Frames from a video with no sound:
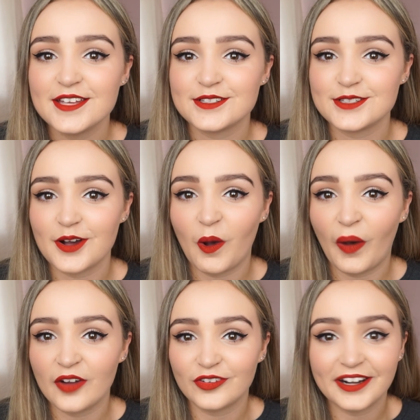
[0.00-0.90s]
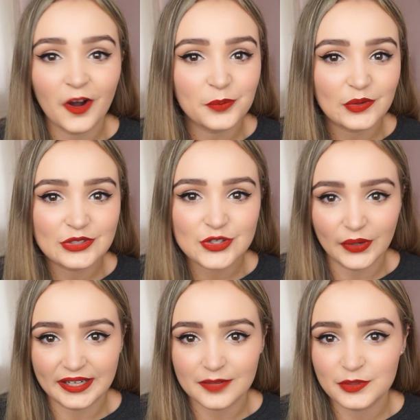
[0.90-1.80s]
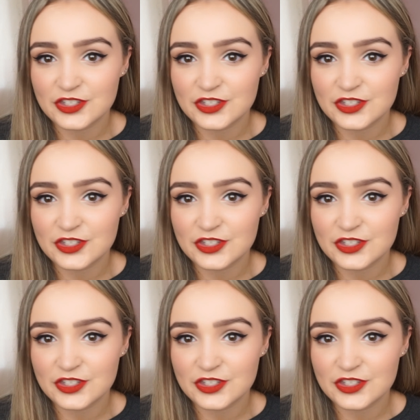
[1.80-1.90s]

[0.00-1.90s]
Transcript: So I really hope you enjoyed it.